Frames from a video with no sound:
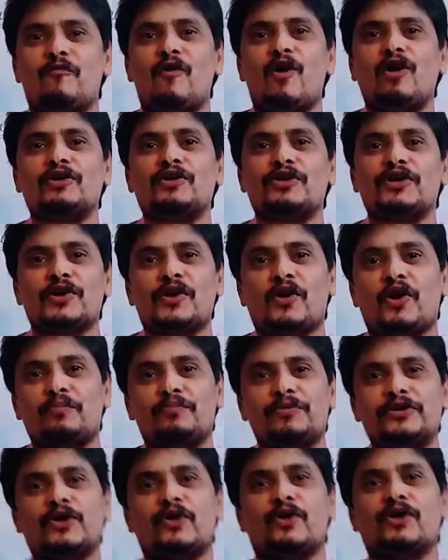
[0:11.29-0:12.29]
molecular
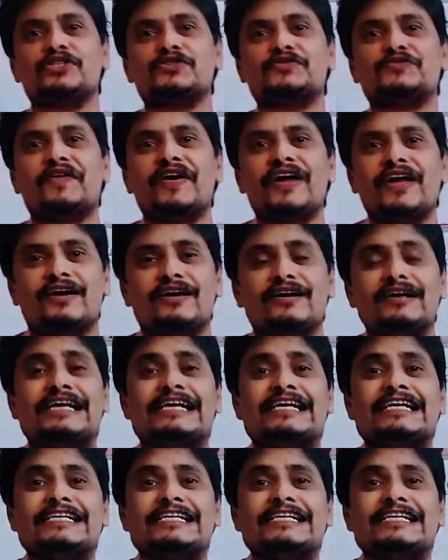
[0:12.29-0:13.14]
orbitals via